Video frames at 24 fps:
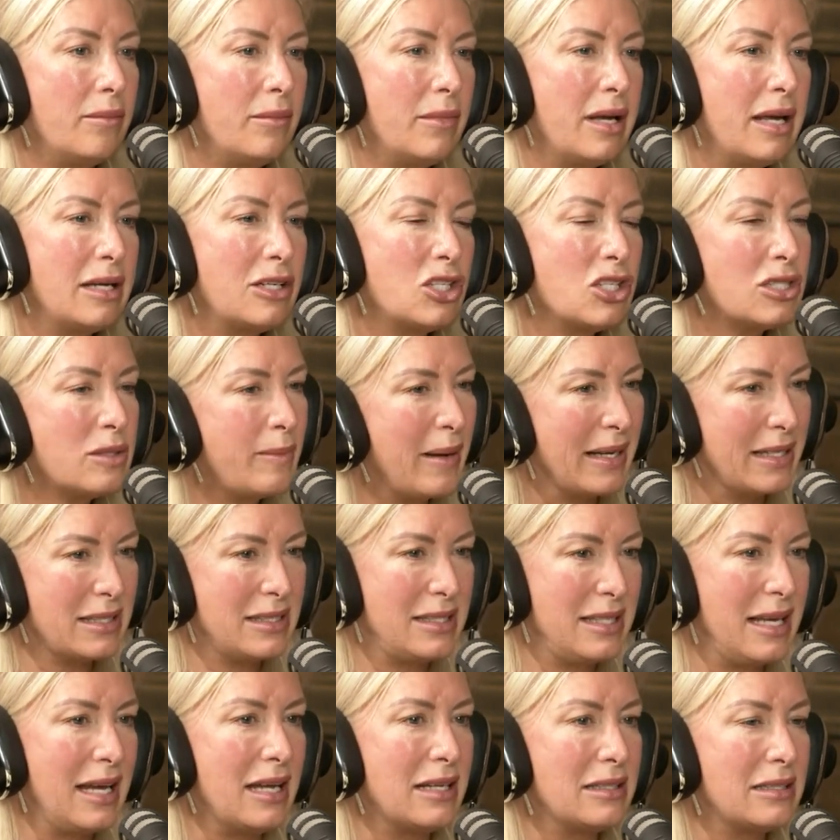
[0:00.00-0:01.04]
It just makes
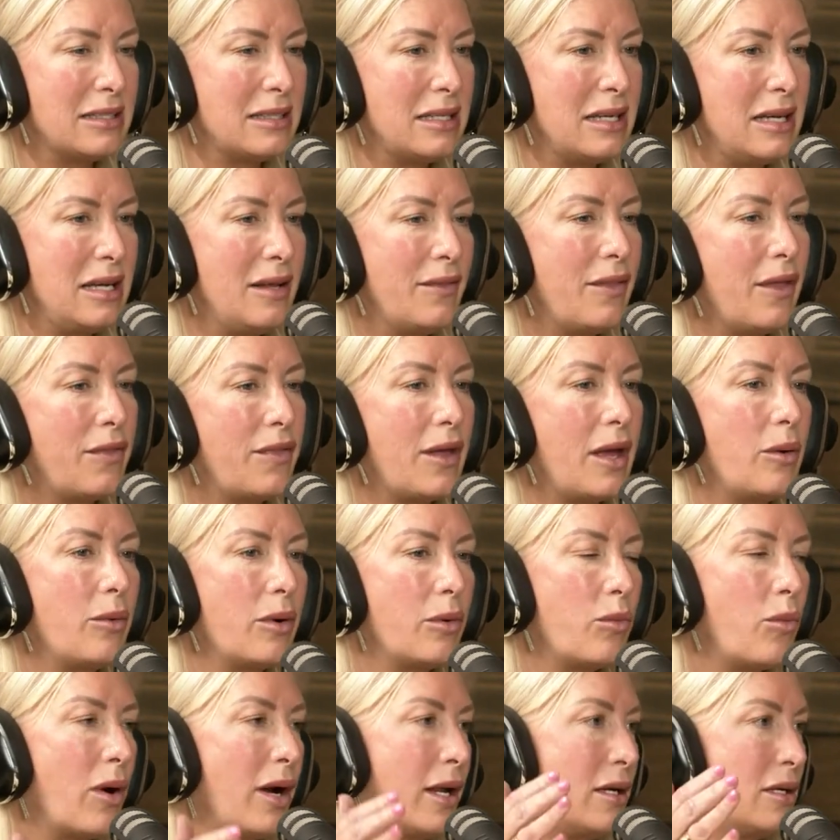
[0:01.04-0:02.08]
sense that they
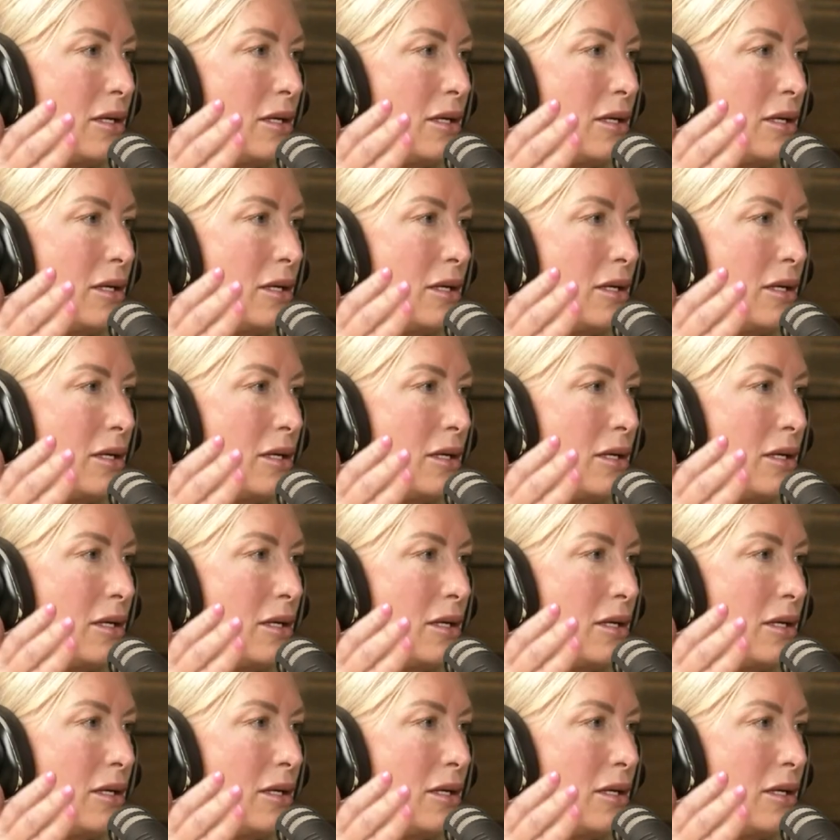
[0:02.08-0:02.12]
would want to